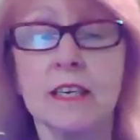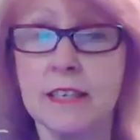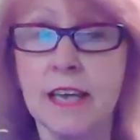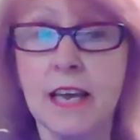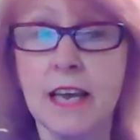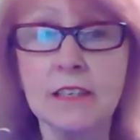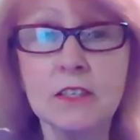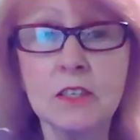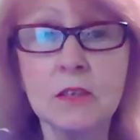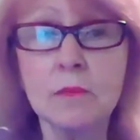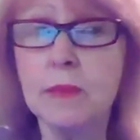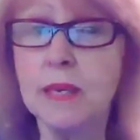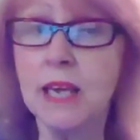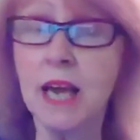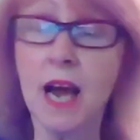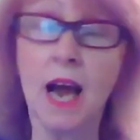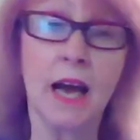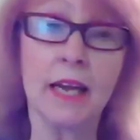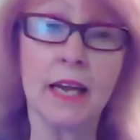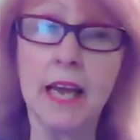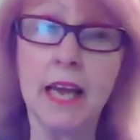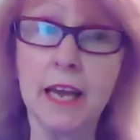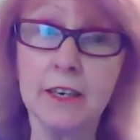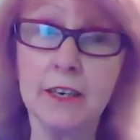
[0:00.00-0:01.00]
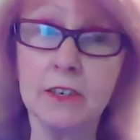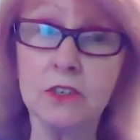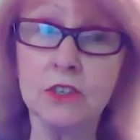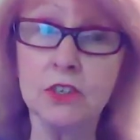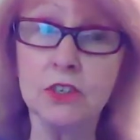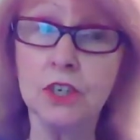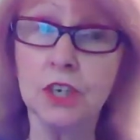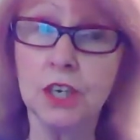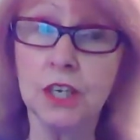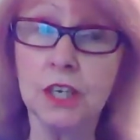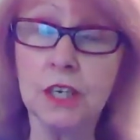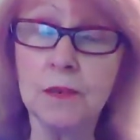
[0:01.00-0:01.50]
tend to be high
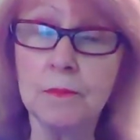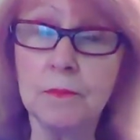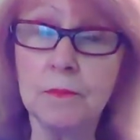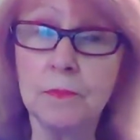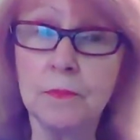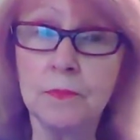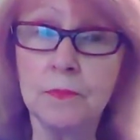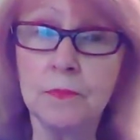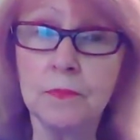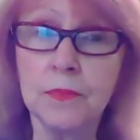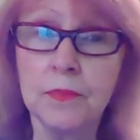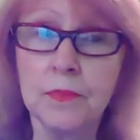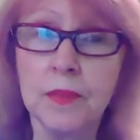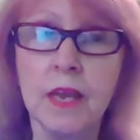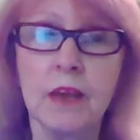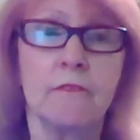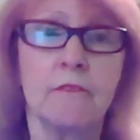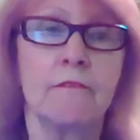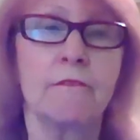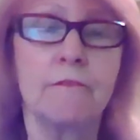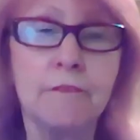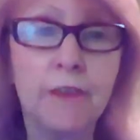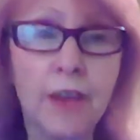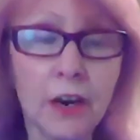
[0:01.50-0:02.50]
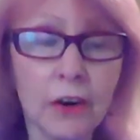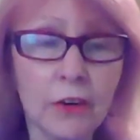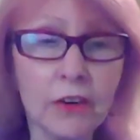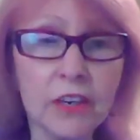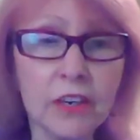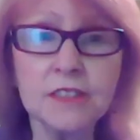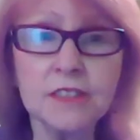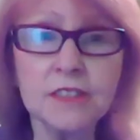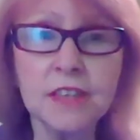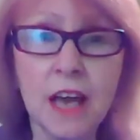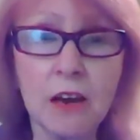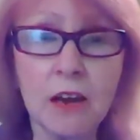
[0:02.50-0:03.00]
energy,
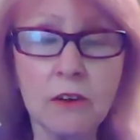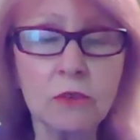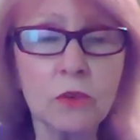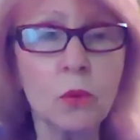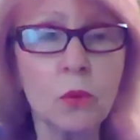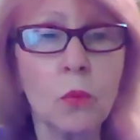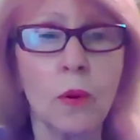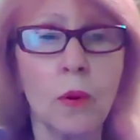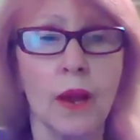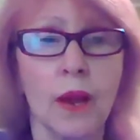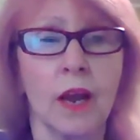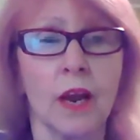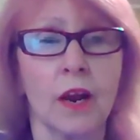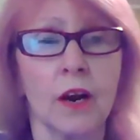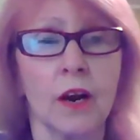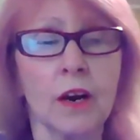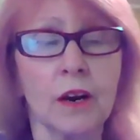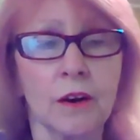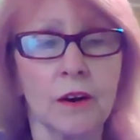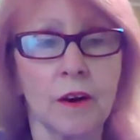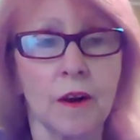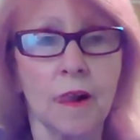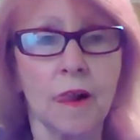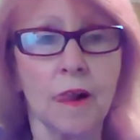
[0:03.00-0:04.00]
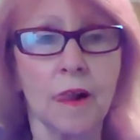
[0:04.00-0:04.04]
very sound aware,